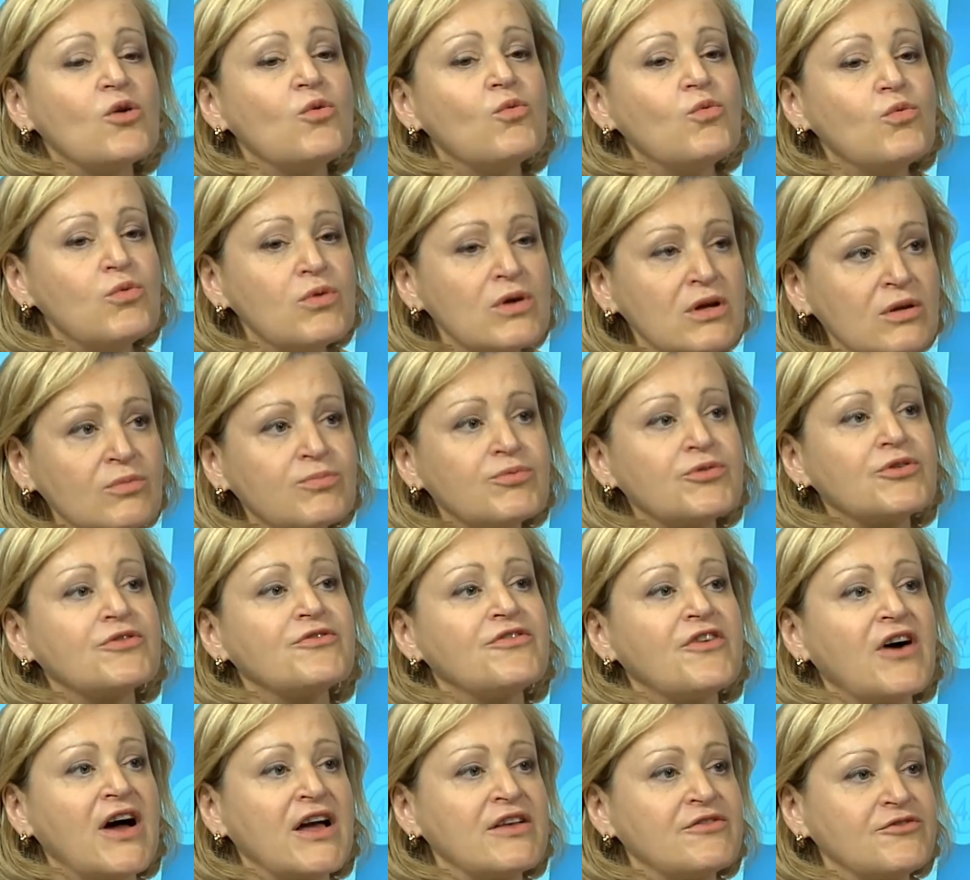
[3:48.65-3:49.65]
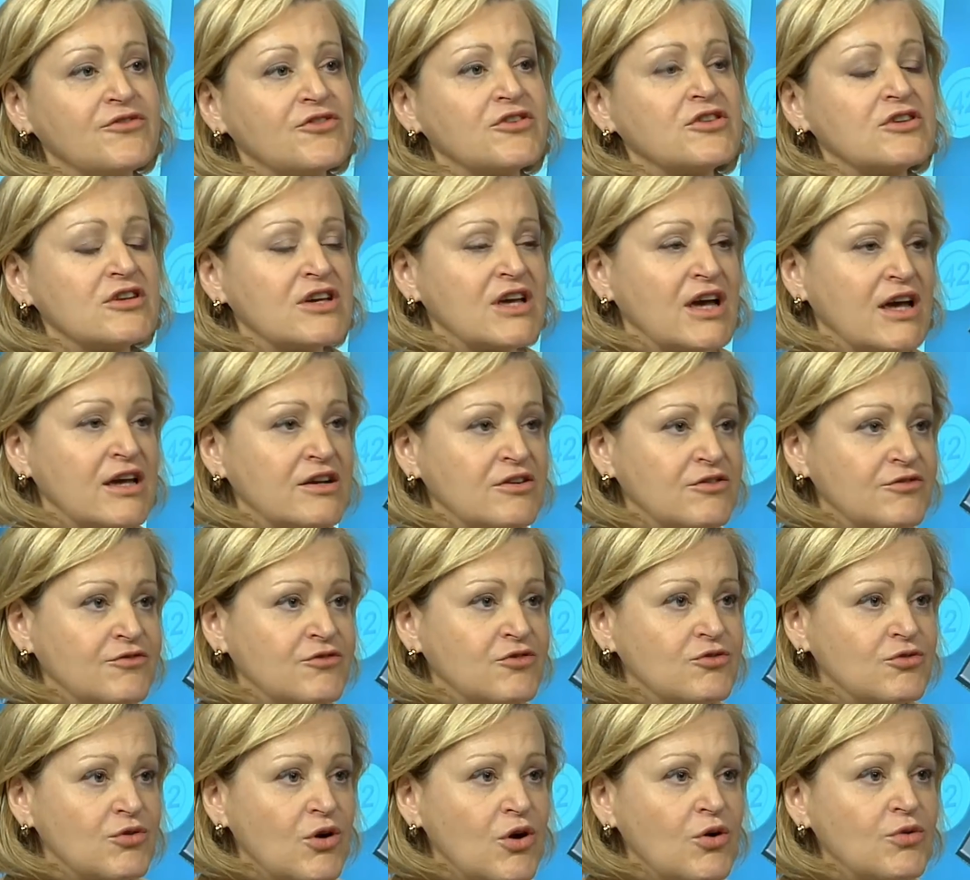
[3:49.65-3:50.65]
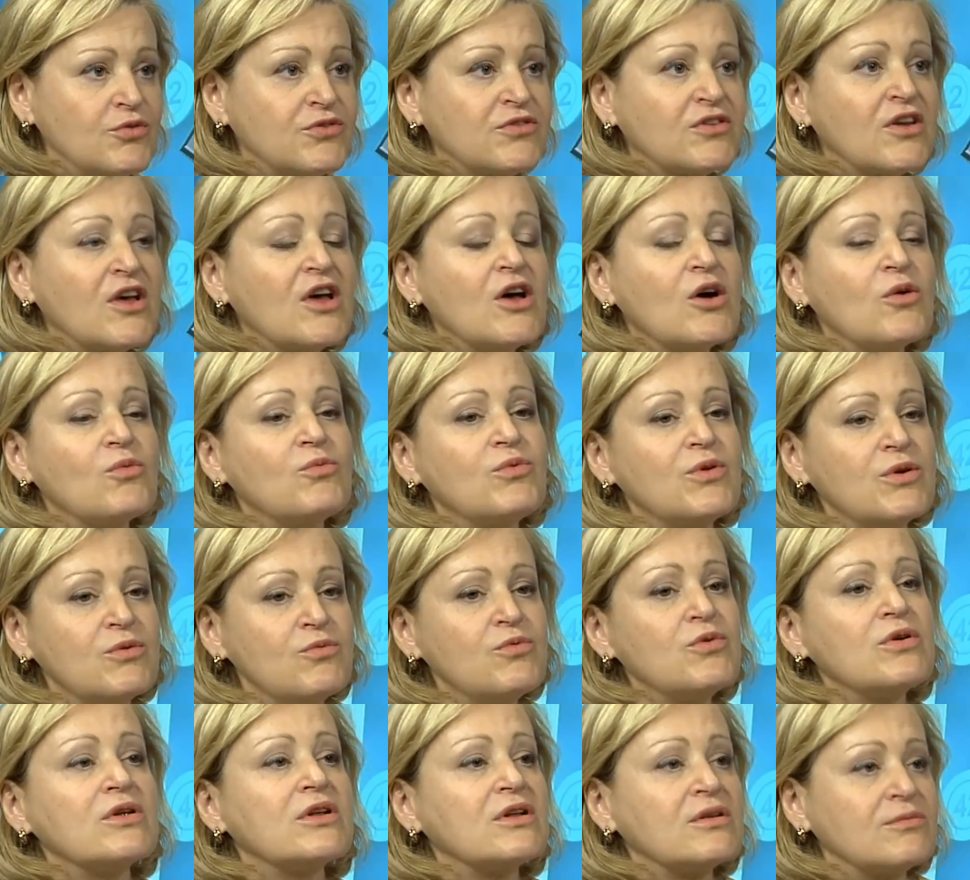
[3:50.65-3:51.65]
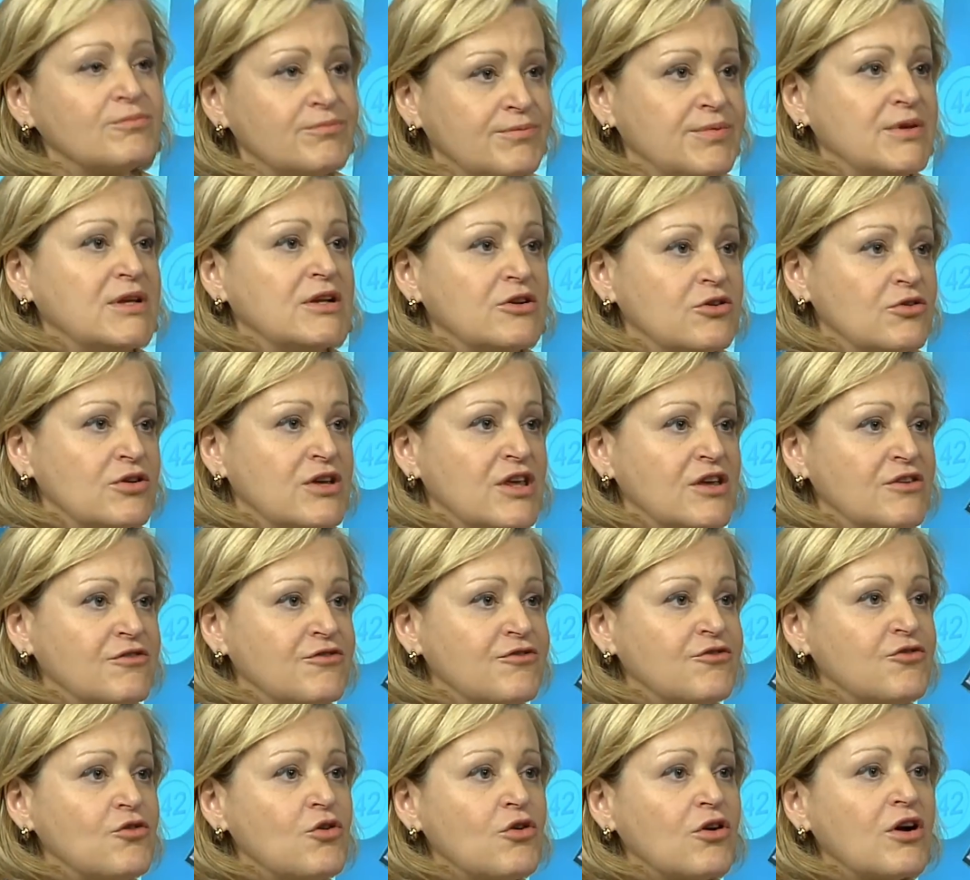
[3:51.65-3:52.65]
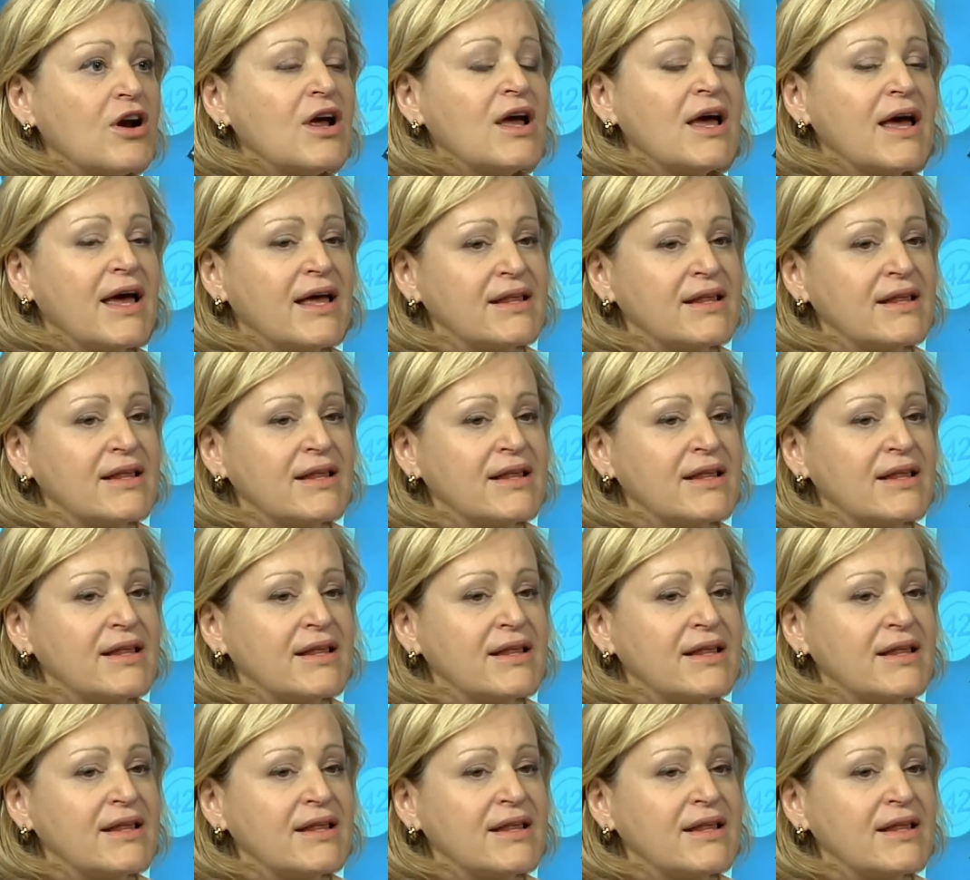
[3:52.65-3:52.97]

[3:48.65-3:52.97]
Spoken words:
will provide for the kind of growth we will be looking for,